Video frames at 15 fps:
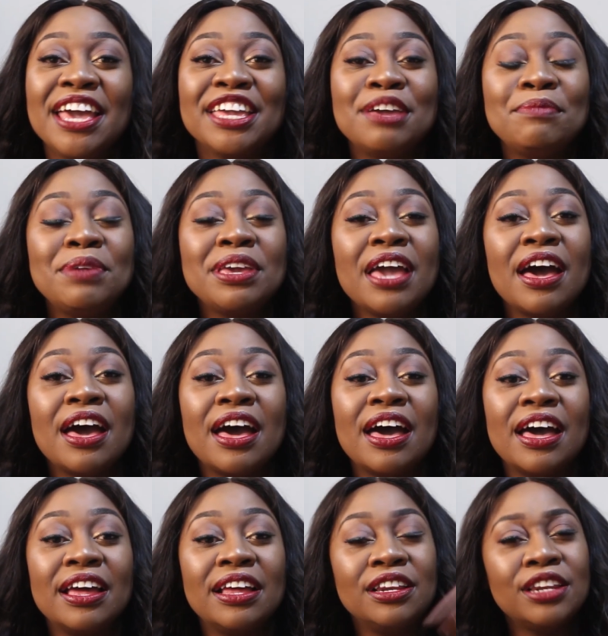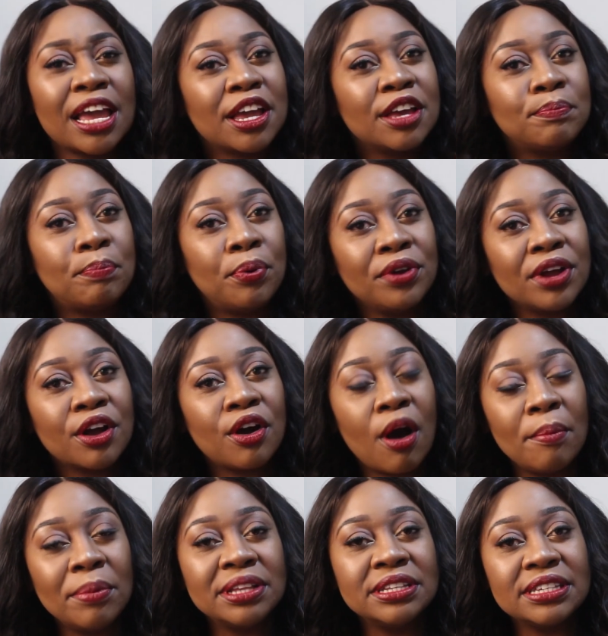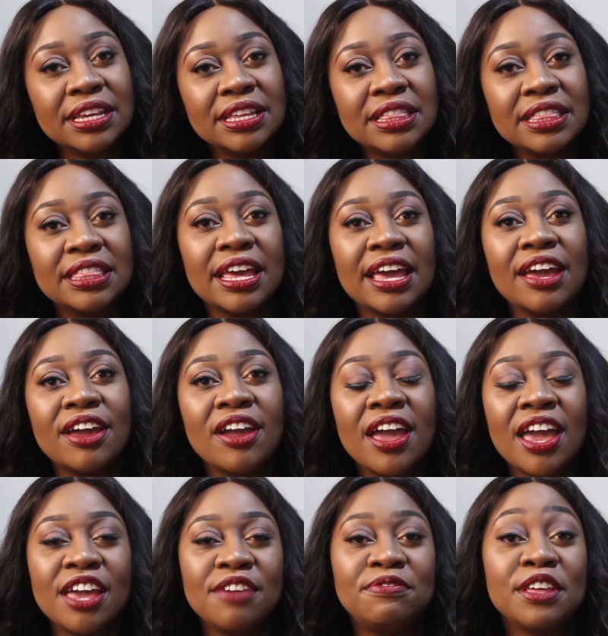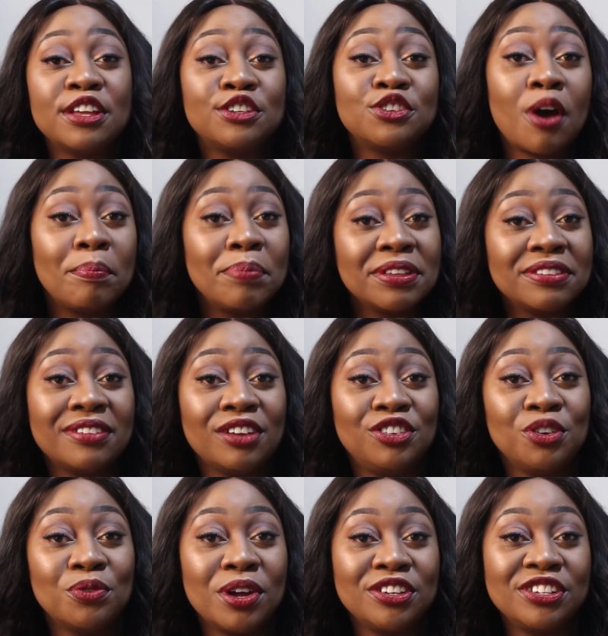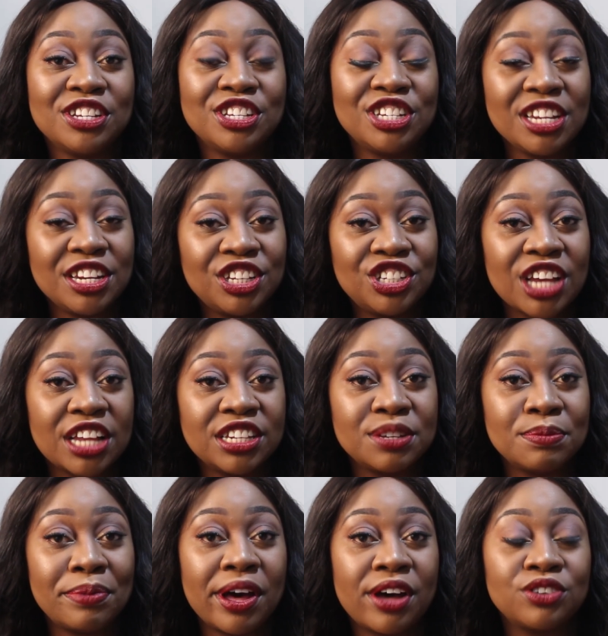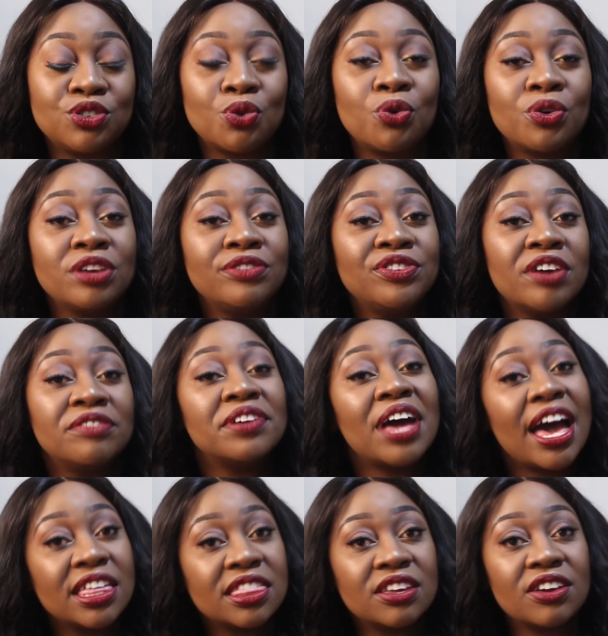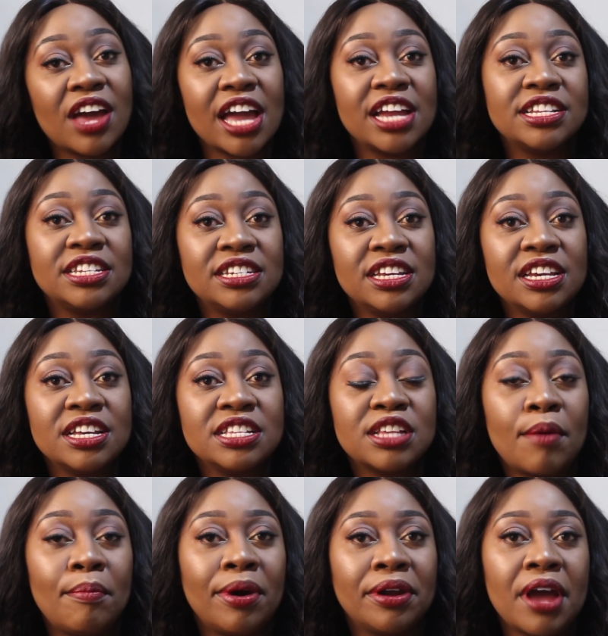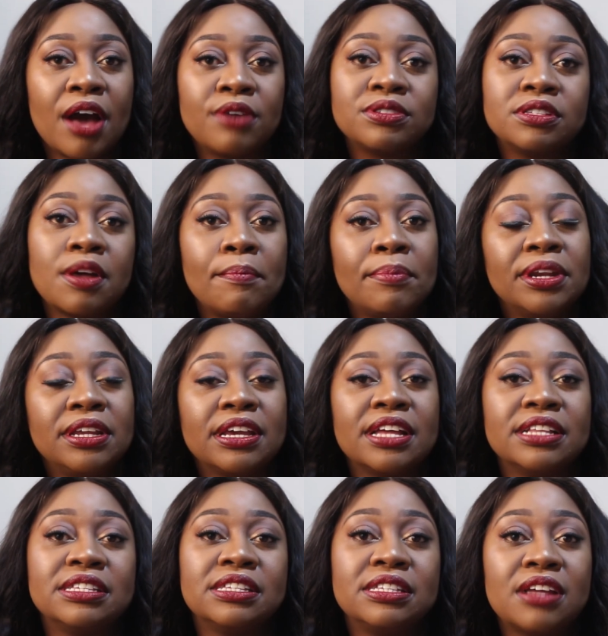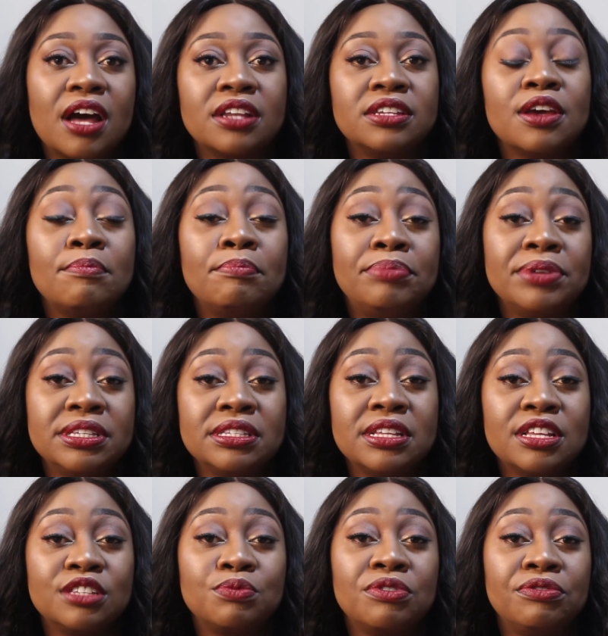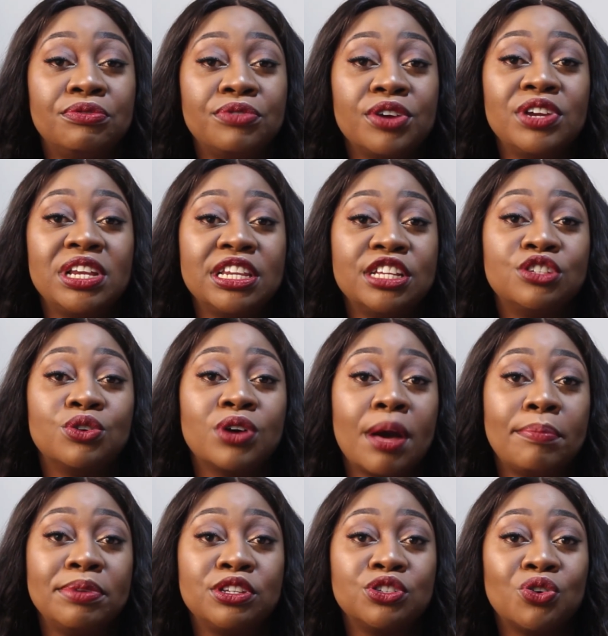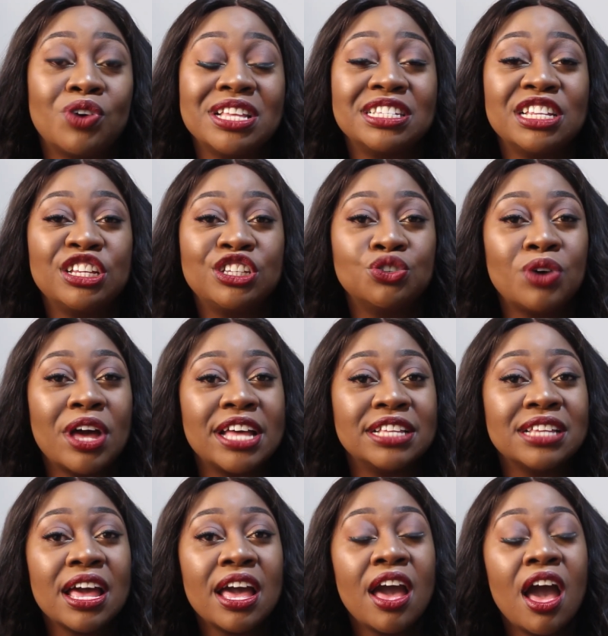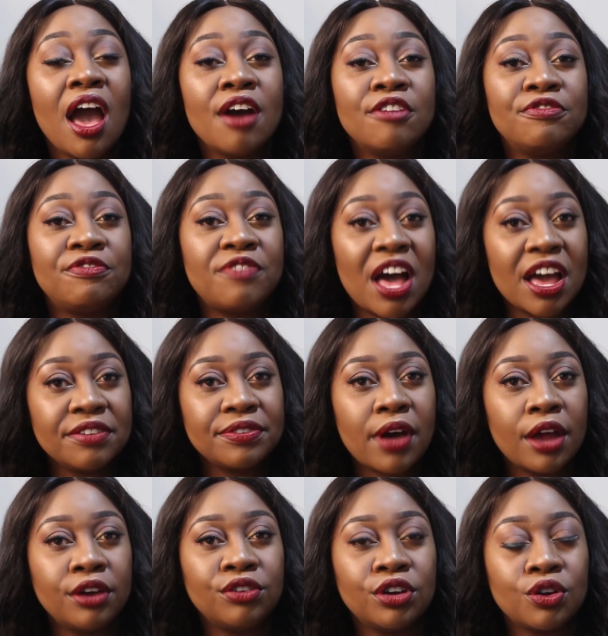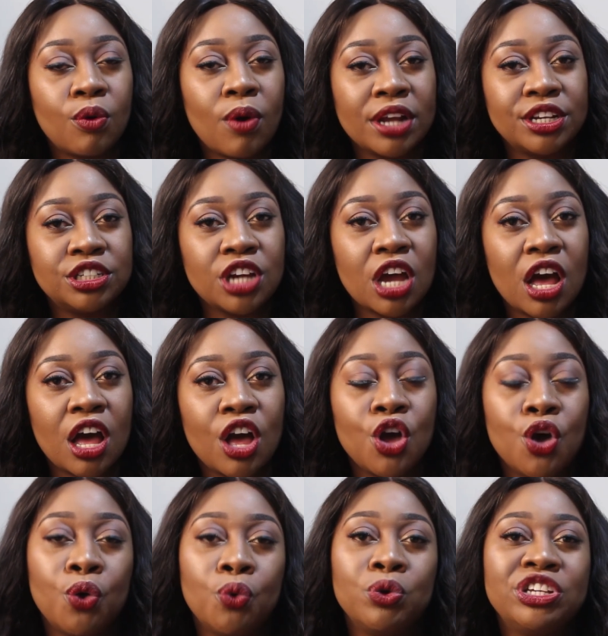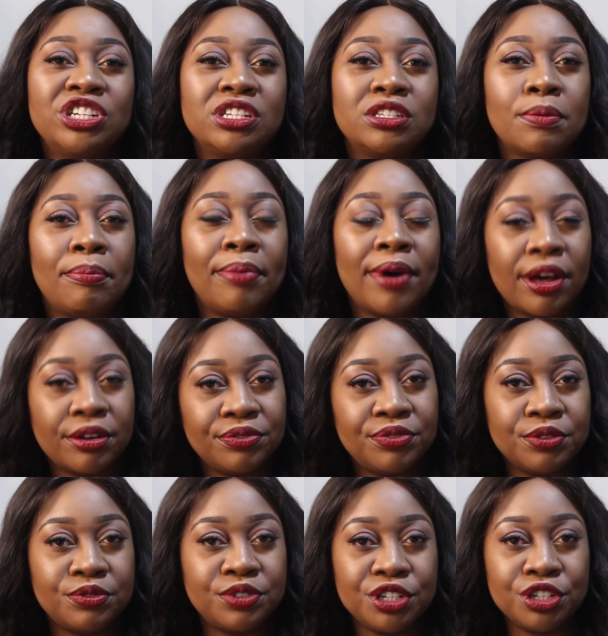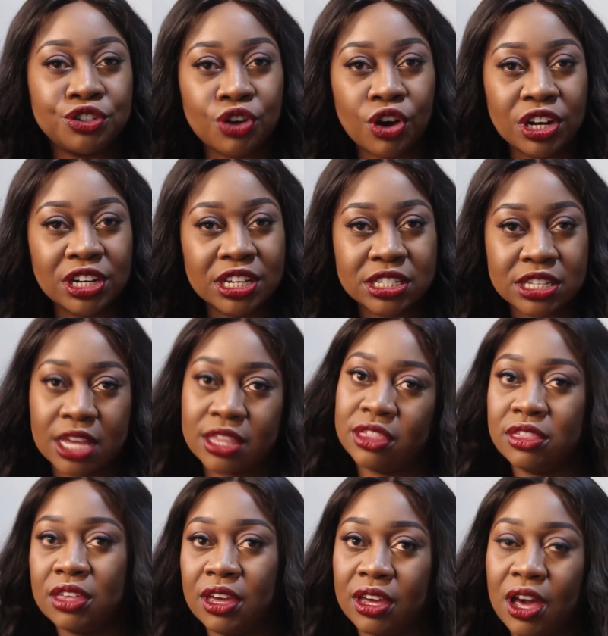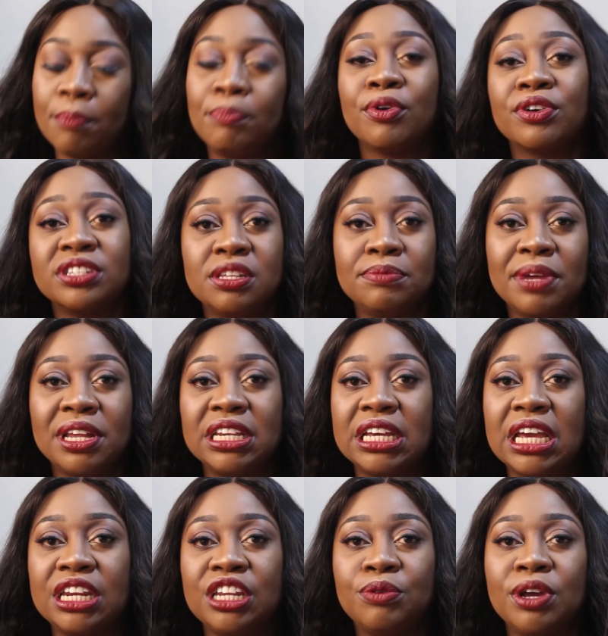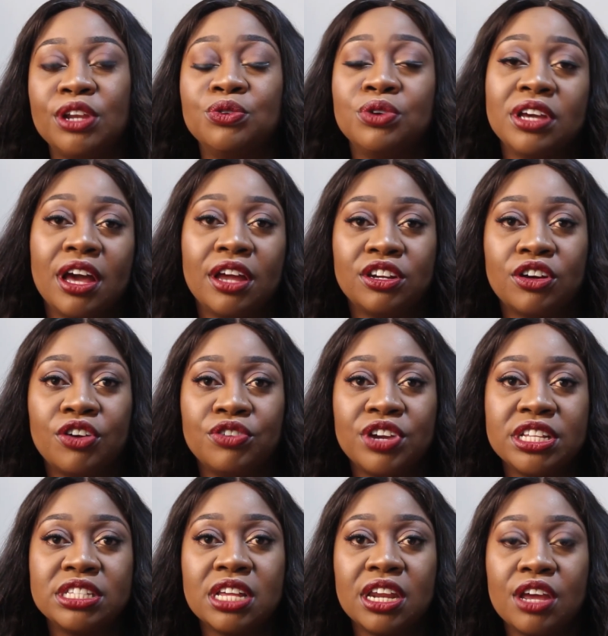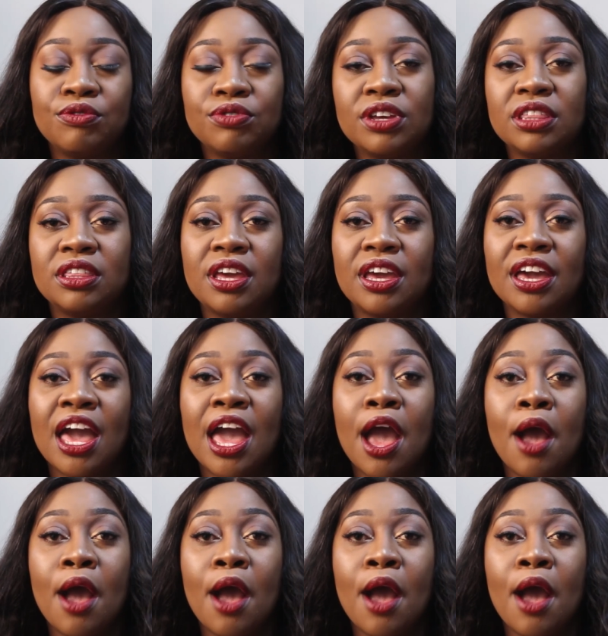Give me a, put a comment in there if there are topics that you want to chit chat about, or if you have other ideas about how somebody can start a business with very little capital, as little as 500 kwacha, which is about $50, I think, approximately anyway, looking at our rates and everything.